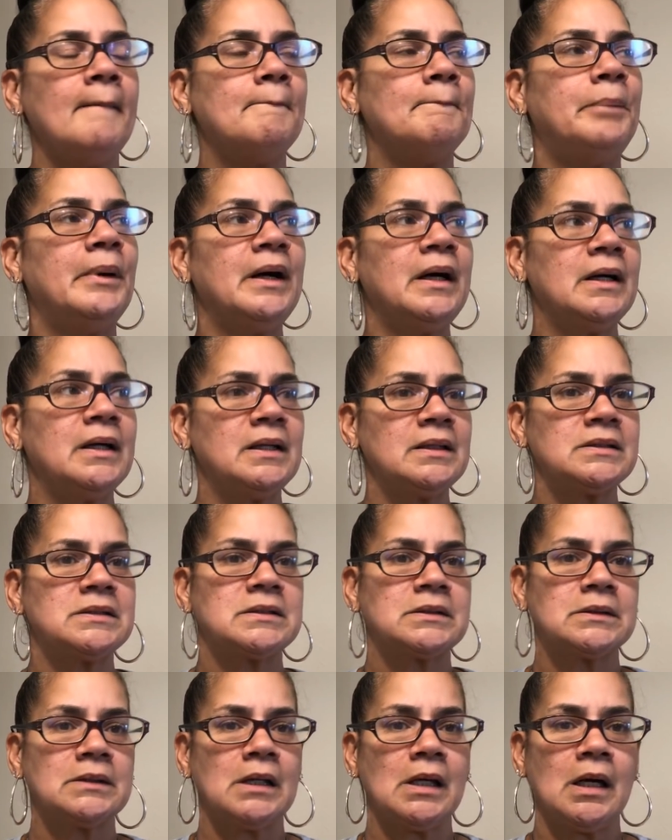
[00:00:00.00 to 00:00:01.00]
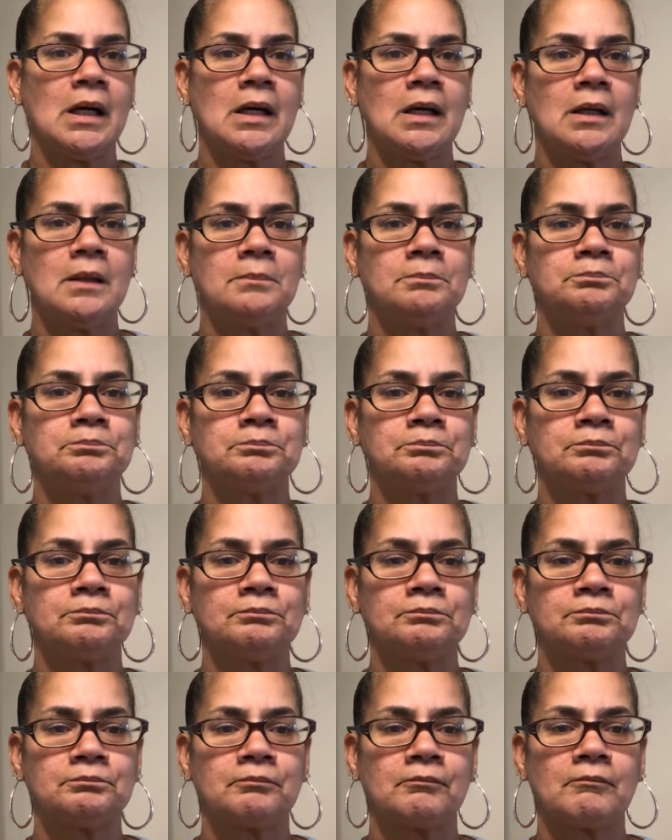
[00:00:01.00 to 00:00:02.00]
But um,
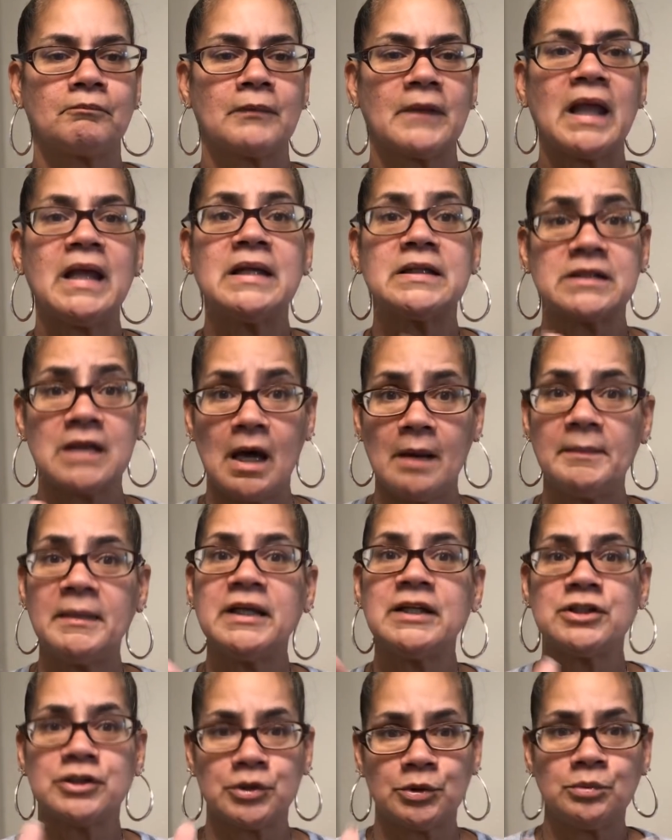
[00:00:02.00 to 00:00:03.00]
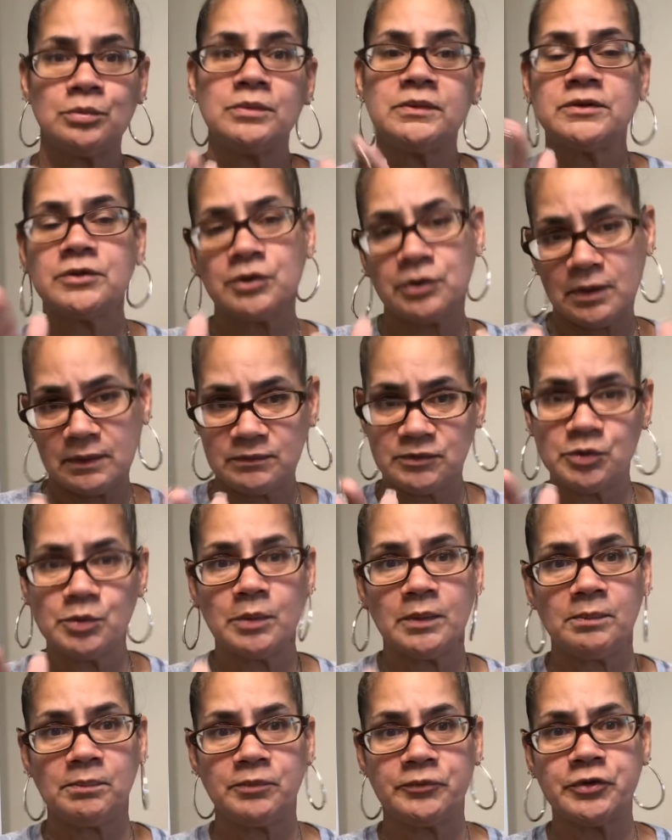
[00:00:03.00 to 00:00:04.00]
it's coming soon to the
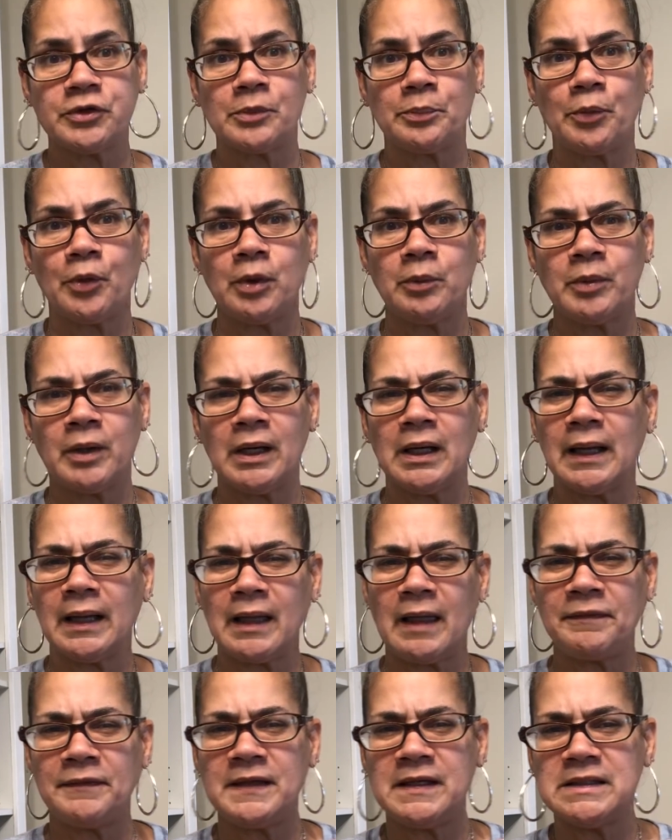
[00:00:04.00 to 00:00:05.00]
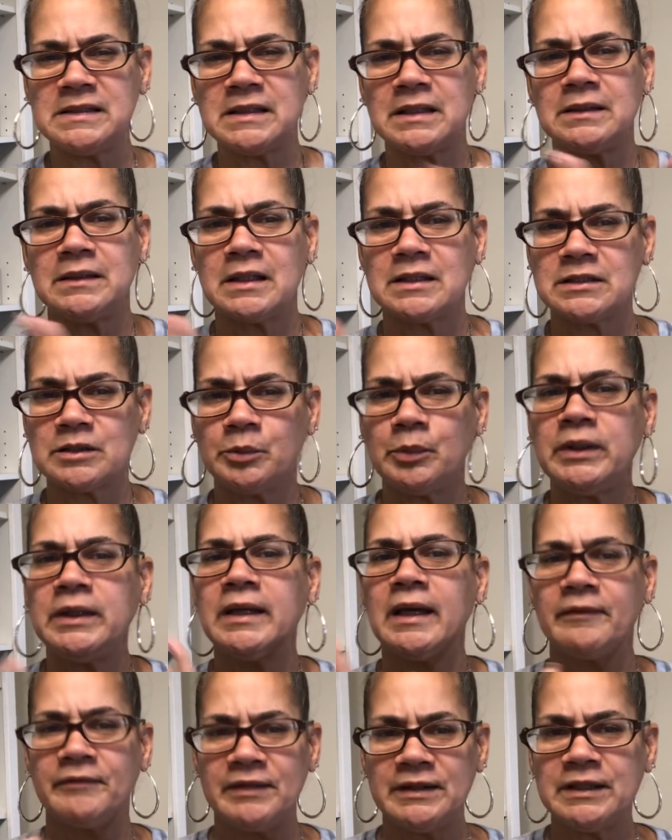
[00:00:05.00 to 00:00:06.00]
to to the point where like I think he said next
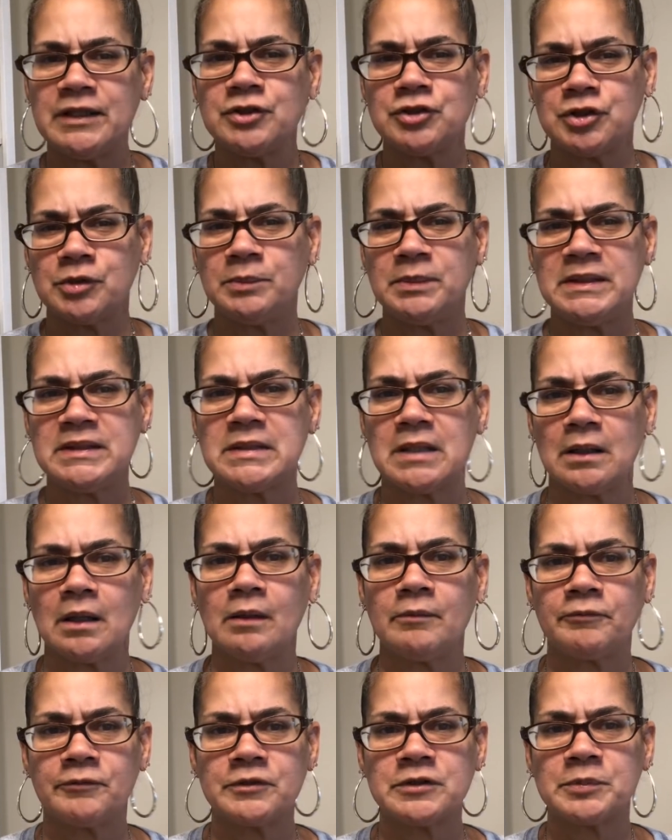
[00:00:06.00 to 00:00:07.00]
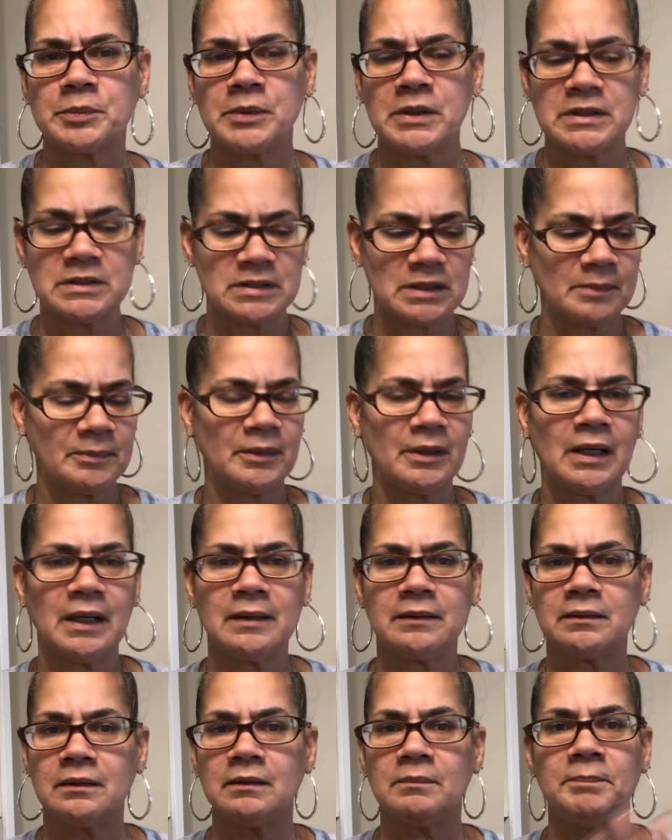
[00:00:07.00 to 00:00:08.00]
week everything should be set up for spring summer
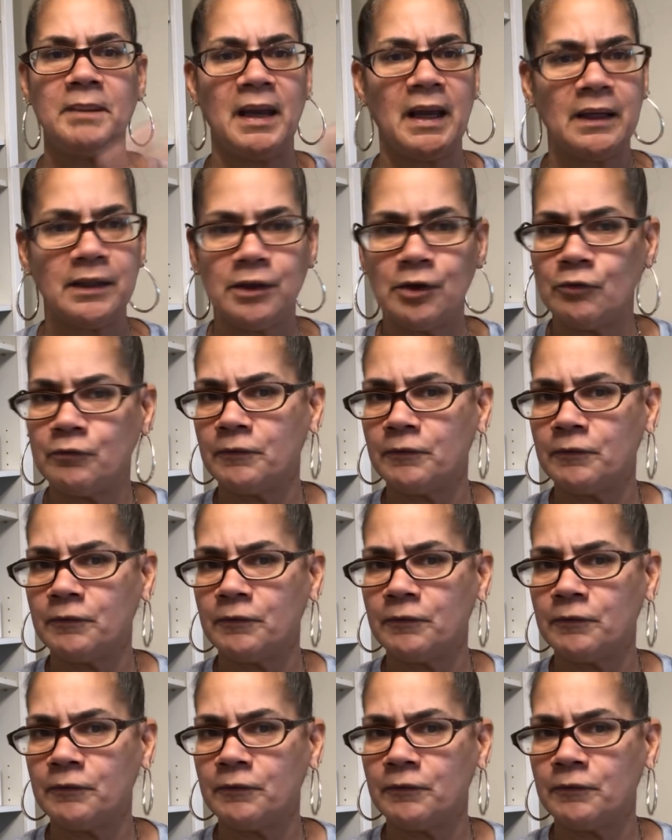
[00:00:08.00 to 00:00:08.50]
like the patio